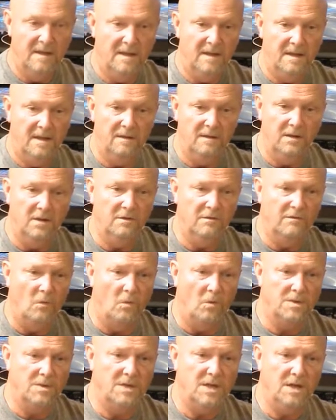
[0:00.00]
in Luke
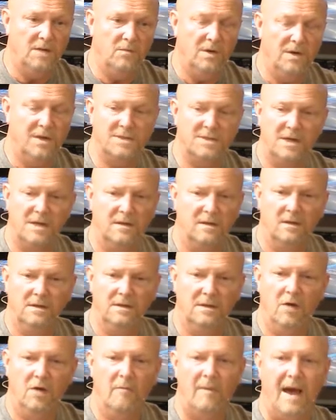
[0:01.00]
14 when he said, "Look,
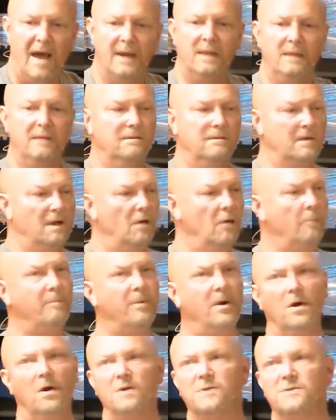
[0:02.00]
nobody, no
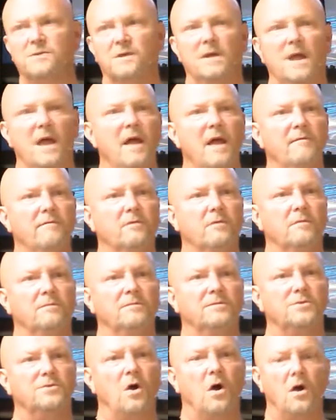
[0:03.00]
person ever
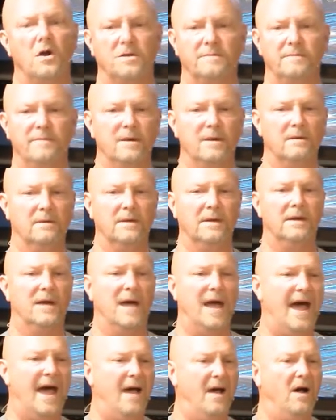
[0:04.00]
starts building
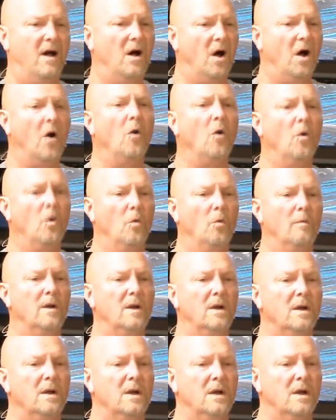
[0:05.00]
a, a home
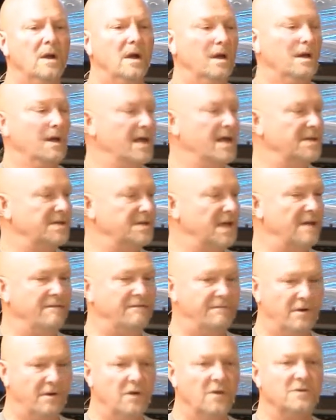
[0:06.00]
unless they
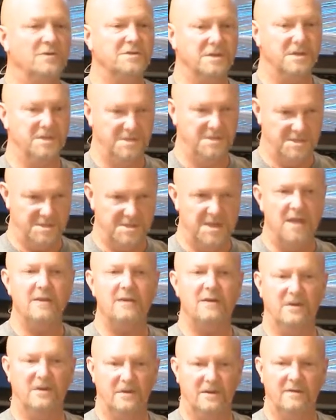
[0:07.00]
first
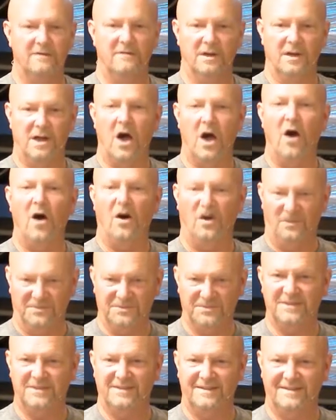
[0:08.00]
consider the
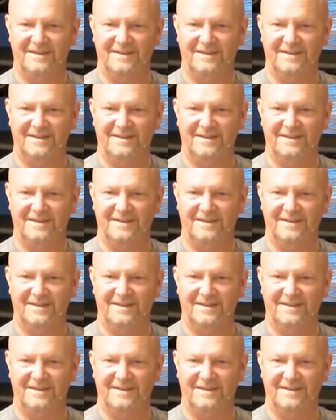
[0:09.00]
cost